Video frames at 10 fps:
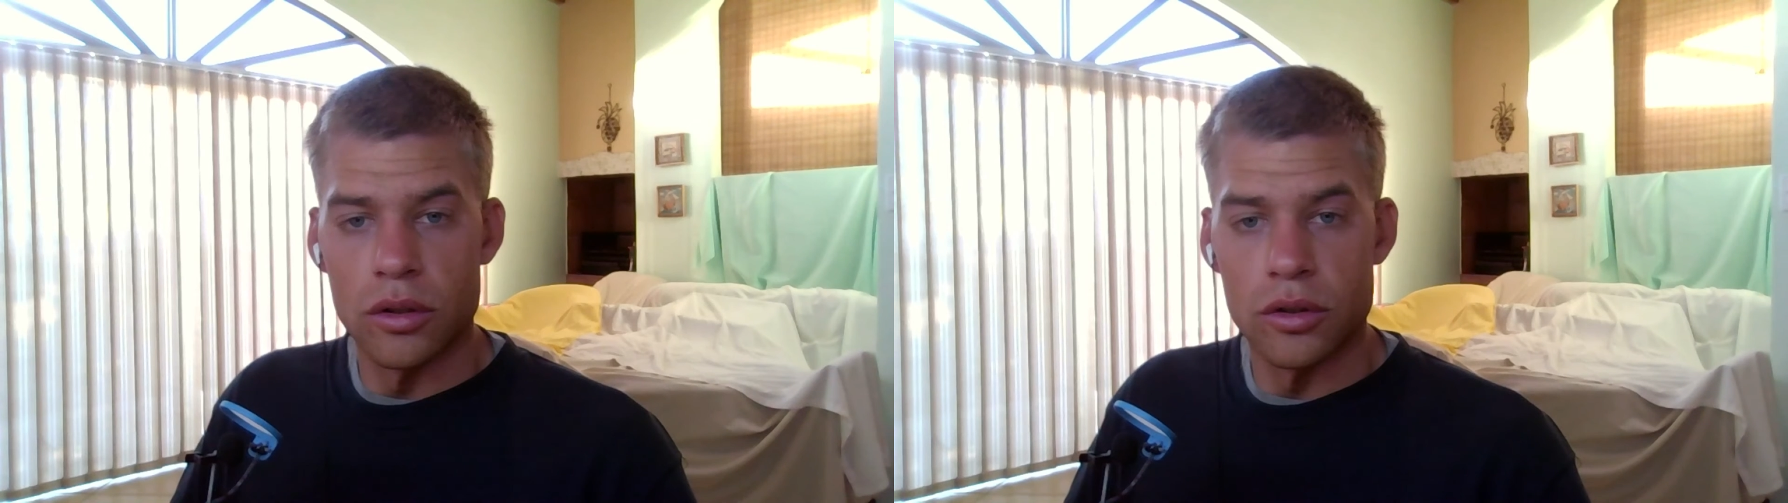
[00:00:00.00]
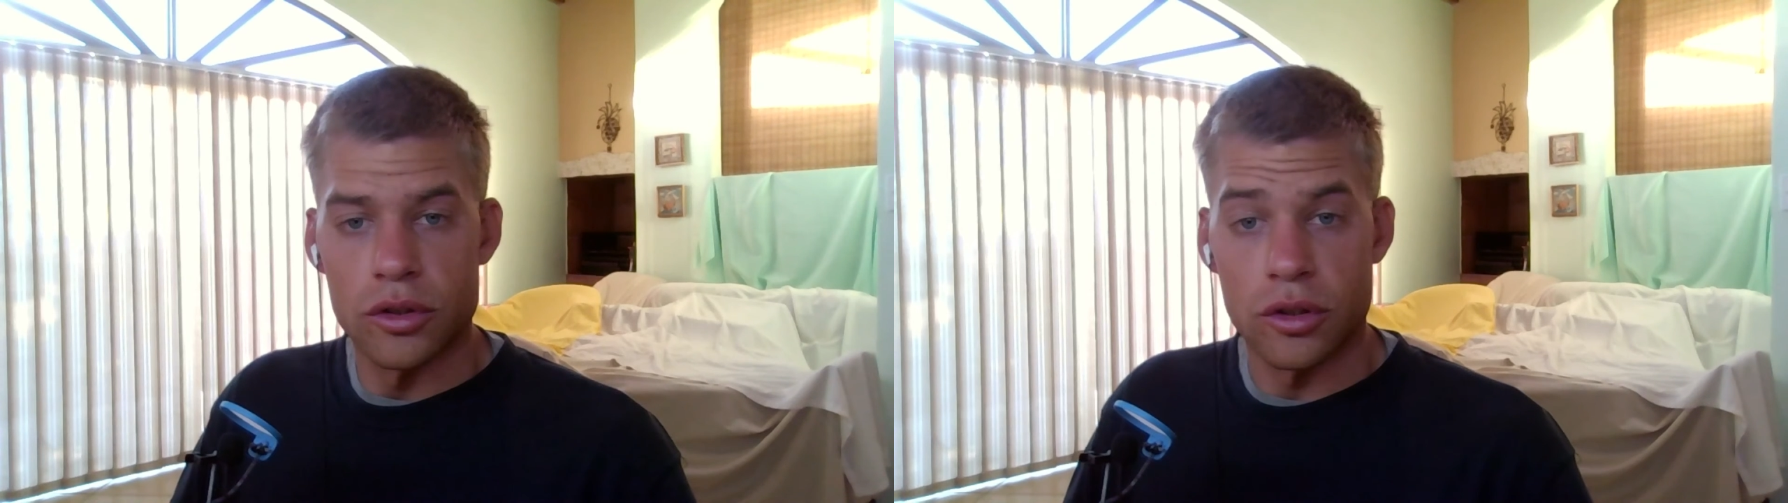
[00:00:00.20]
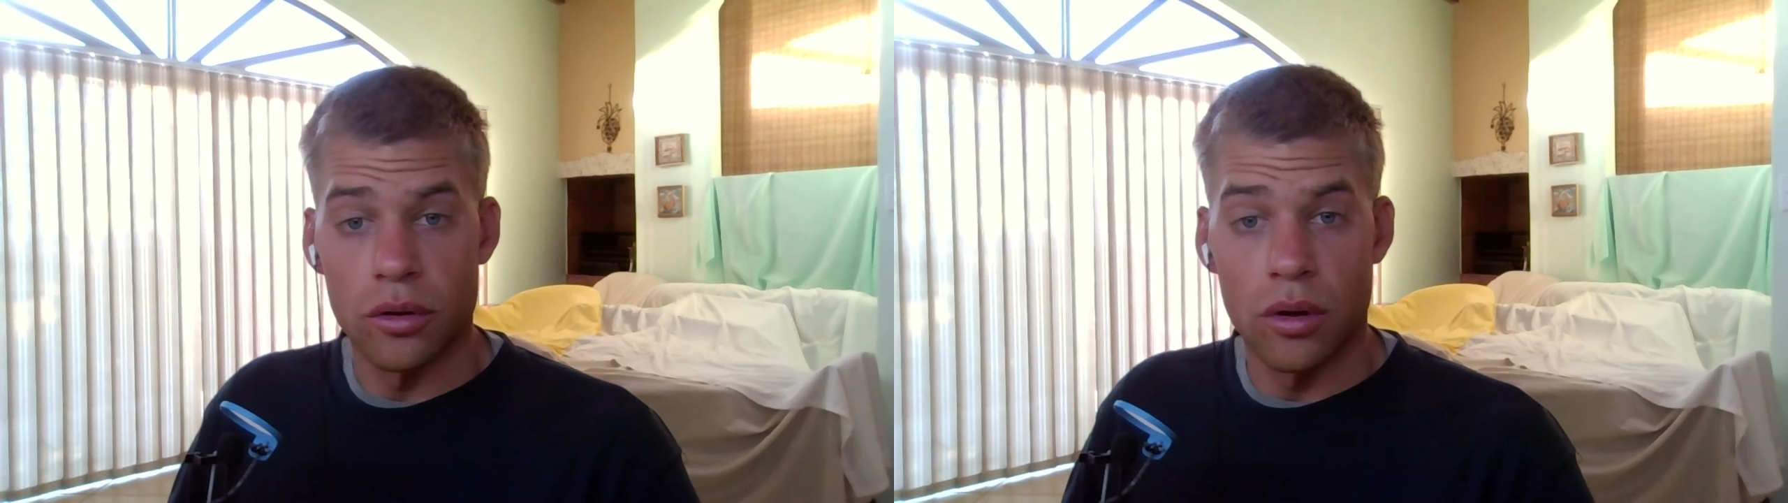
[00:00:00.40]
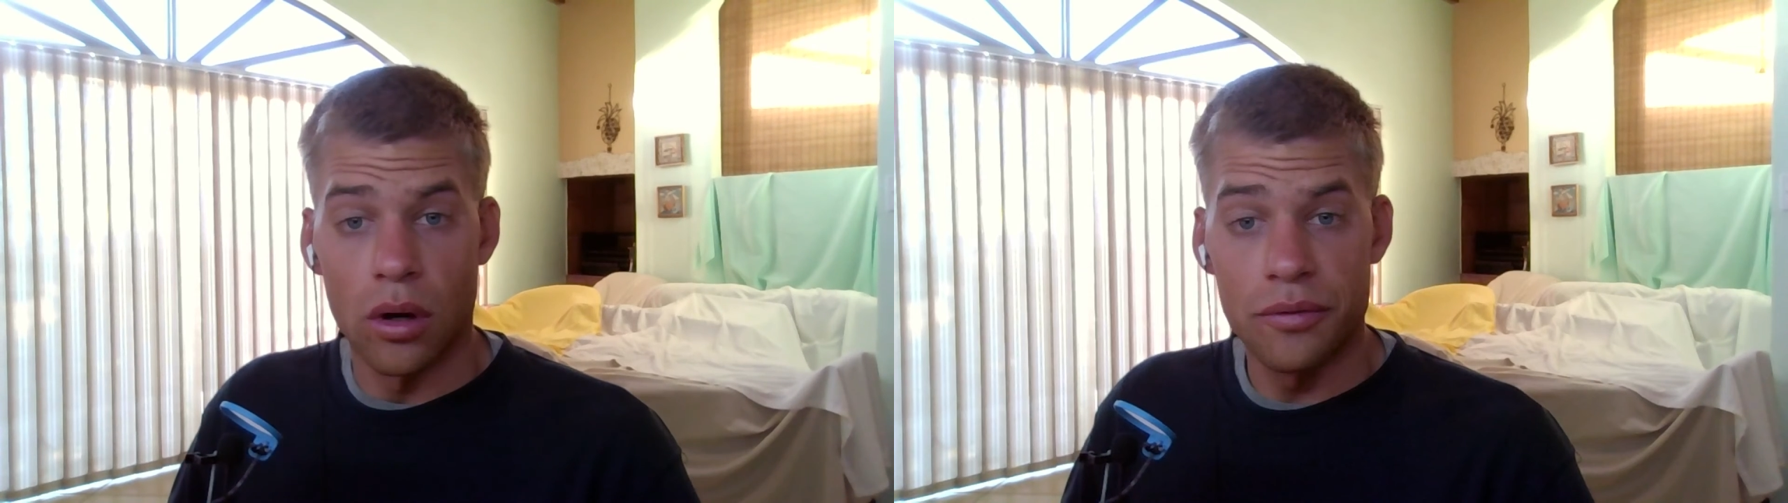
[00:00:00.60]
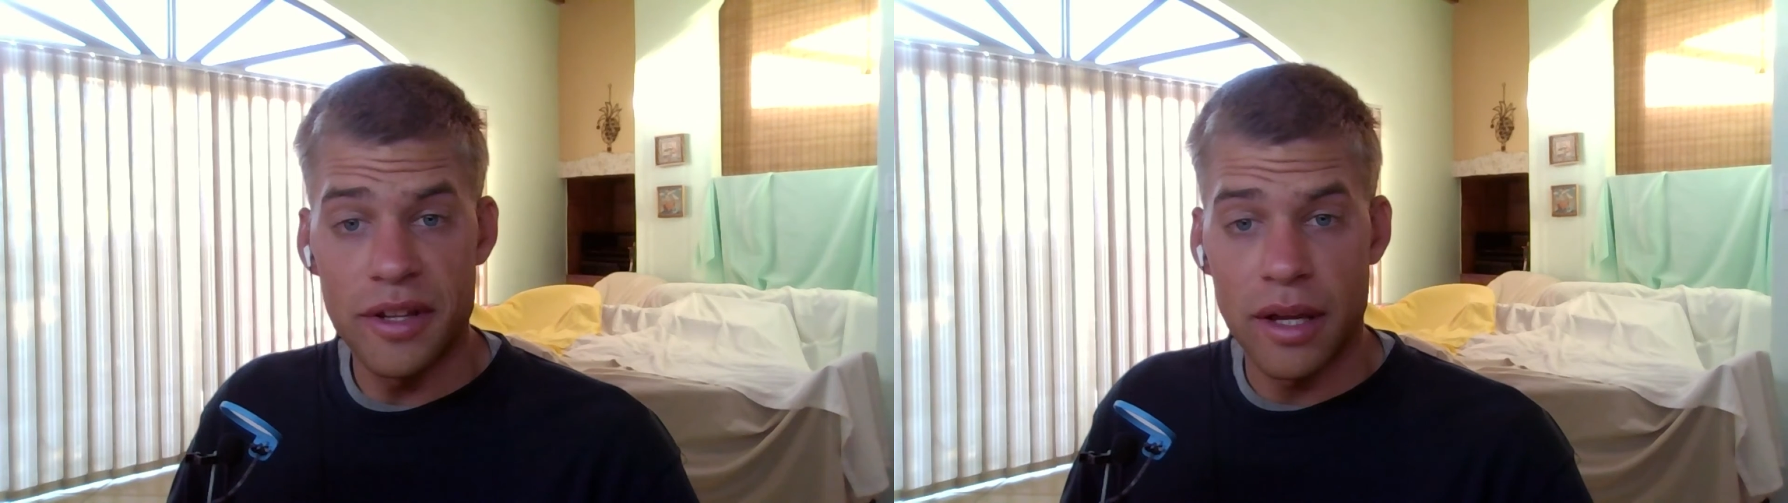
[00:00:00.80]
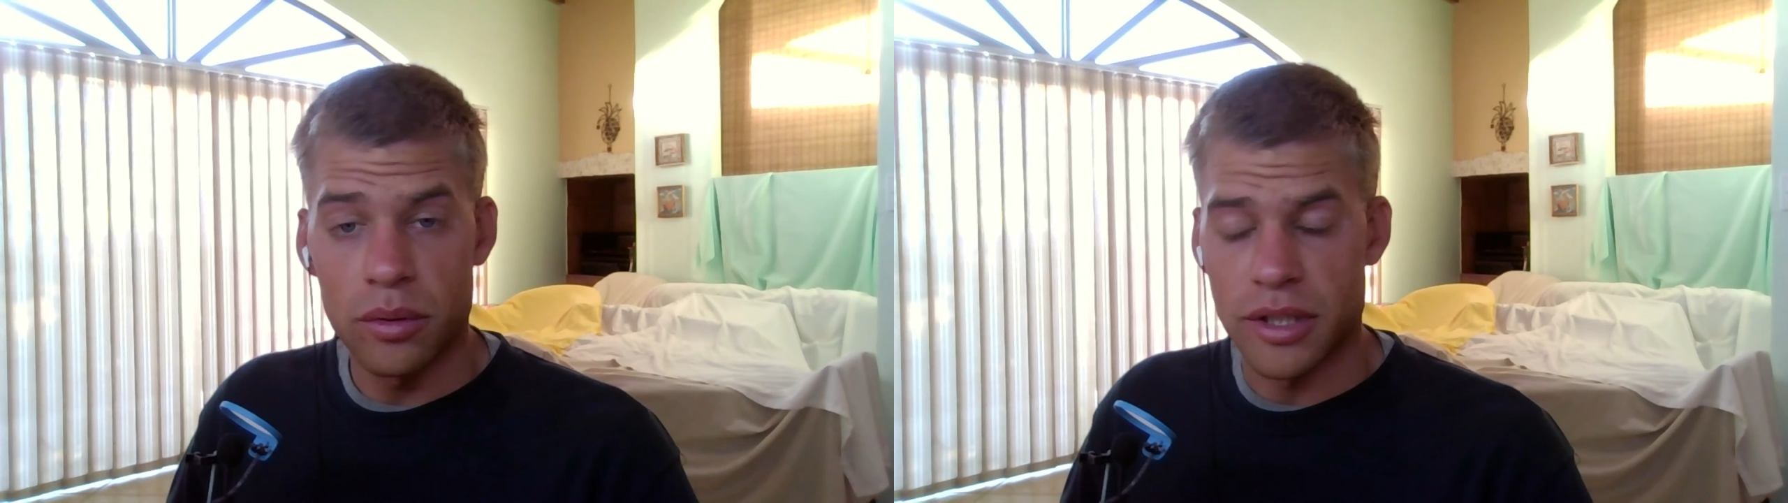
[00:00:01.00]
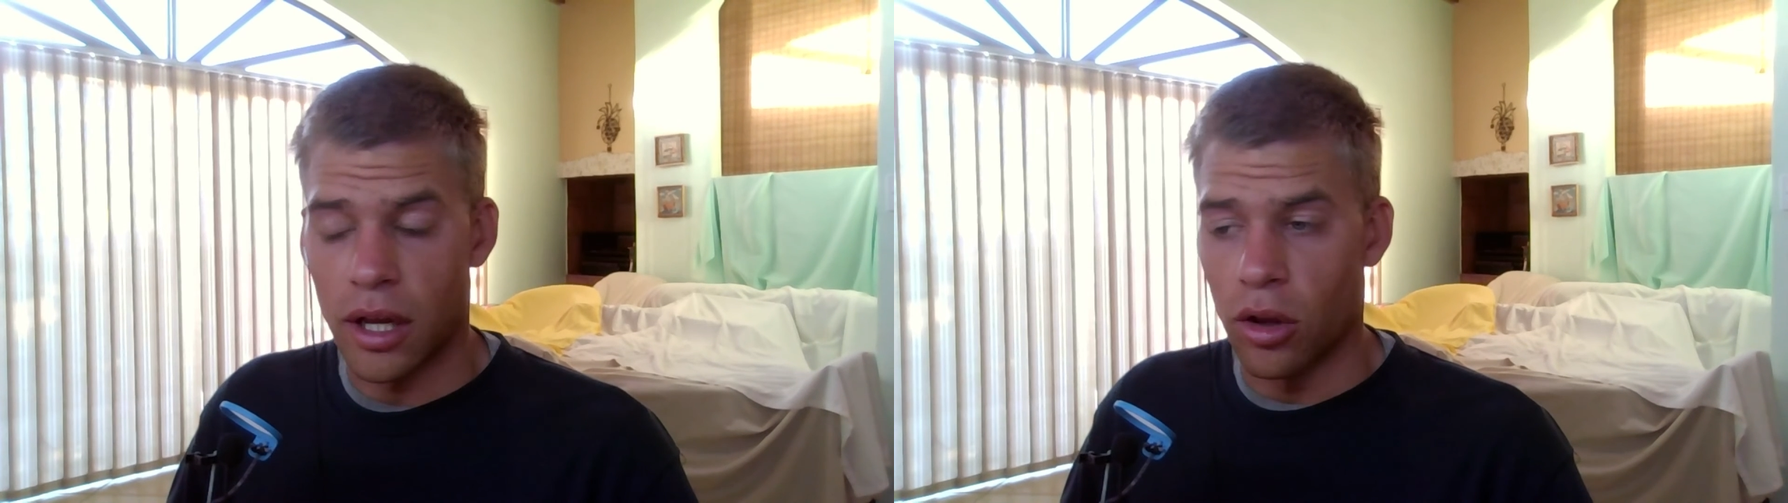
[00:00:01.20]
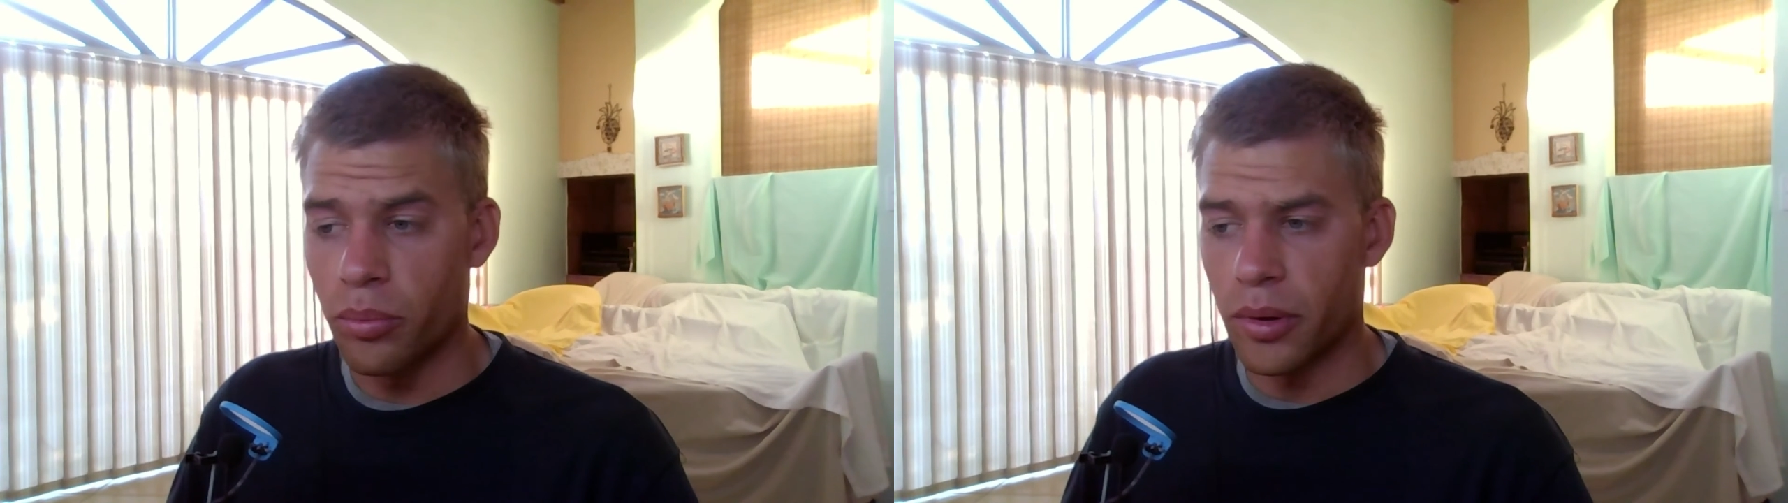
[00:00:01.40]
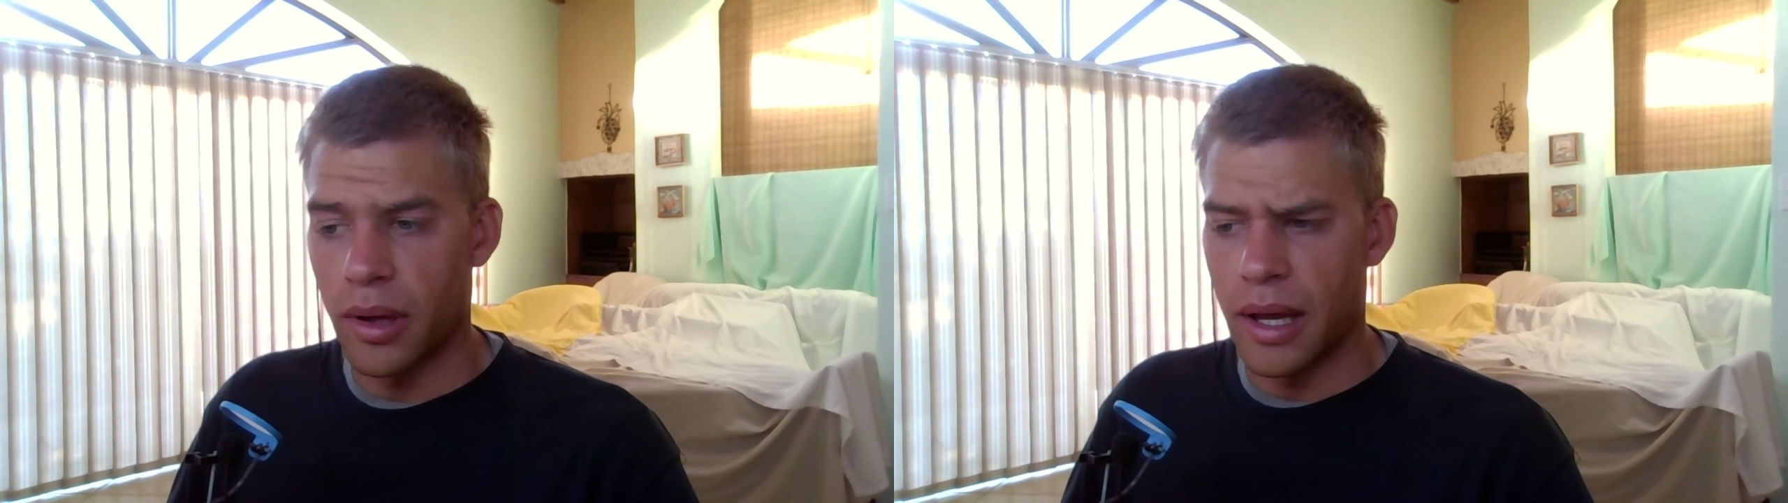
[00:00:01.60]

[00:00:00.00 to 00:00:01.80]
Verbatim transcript: So hopefully that was a help.